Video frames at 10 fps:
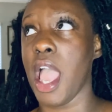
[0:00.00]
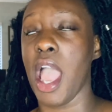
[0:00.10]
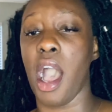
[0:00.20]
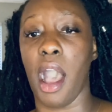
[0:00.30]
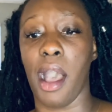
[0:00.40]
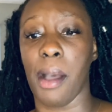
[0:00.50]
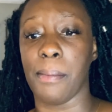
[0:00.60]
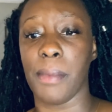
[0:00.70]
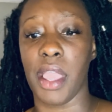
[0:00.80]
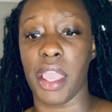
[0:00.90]

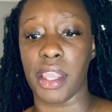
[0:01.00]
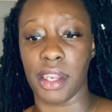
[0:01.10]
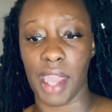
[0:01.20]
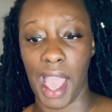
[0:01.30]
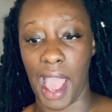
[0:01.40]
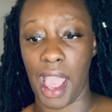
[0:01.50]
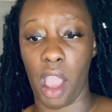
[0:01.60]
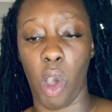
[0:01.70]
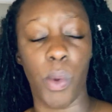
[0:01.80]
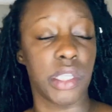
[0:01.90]
And I
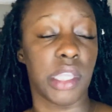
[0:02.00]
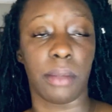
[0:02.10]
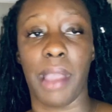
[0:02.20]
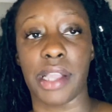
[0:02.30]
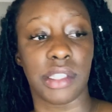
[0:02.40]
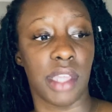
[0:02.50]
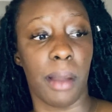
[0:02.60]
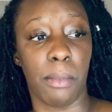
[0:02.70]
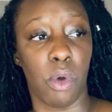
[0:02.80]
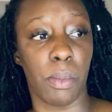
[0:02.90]
always think back to
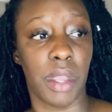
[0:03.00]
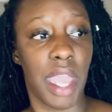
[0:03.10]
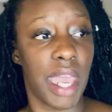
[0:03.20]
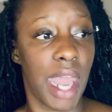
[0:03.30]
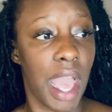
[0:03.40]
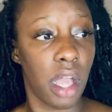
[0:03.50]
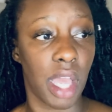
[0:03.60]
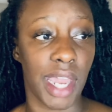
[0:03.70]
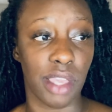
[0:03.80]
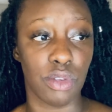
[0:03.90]
that moment, and
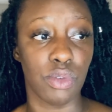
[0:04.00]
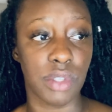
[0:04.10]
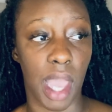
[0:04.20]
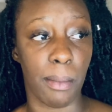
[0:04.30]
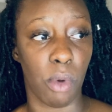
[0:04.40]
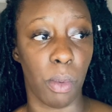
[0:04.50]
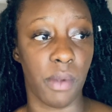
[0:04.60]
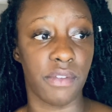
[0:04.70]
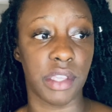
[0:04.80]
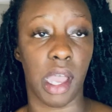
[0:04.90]
I use that
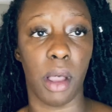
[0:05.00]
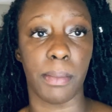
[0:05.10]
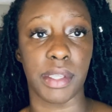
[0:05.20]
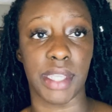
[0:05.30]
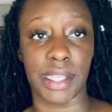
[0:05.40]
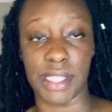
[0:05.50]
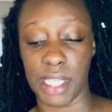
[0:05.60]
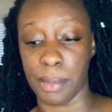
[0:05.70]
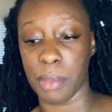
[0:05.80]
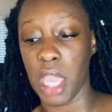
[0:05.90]
moment to help me dig
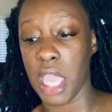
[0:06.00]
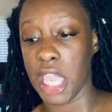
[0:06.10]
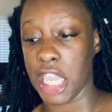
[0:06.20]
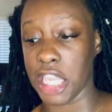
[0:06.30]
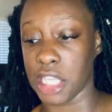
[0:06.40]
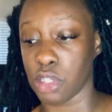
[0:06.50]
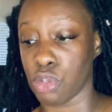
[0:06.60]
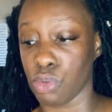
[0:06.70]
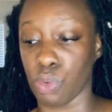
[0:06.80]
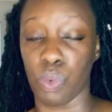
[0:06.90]
deep
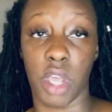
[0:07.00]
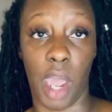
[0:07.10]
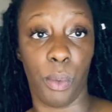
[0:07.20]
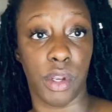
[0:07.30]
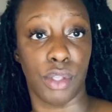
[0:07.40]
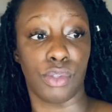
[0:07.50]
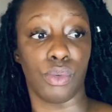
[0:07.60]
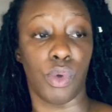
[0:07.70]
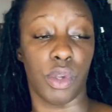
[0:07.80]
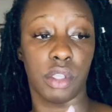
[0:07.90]
into what I want to do
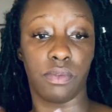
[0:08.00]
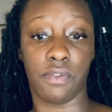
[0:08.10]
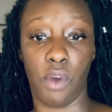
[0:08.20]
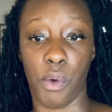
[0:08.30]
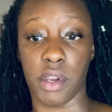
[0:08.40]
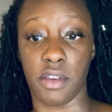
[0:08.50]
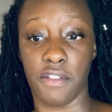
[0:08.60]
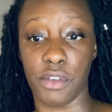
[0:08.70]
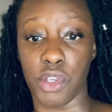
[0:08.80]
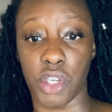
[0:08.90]
going forward in the
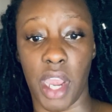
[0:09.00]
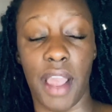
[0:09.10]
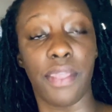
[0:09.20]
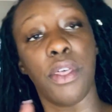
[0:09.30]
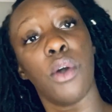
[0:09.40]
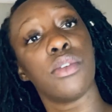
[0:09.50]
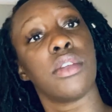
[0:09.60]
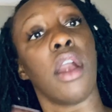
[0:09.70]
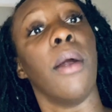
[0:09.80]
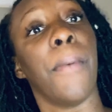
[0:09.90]
future. And those
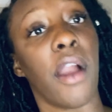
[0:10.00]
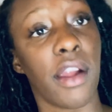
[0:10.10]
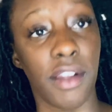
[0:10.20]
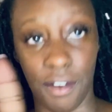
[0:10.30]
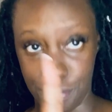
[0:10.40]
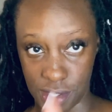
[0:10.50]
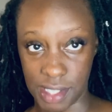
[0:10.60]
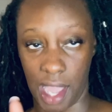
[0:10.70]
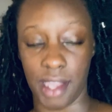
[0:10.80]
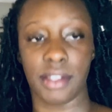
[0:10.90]
are a part of the
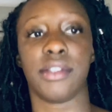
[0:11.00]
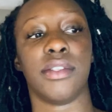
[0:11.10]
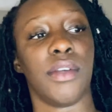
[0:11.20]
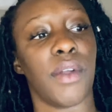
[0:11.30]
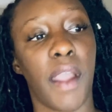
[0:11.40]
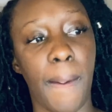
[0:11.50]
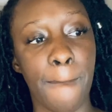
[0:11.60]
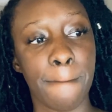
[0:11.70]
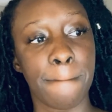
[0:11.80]
signs, okay?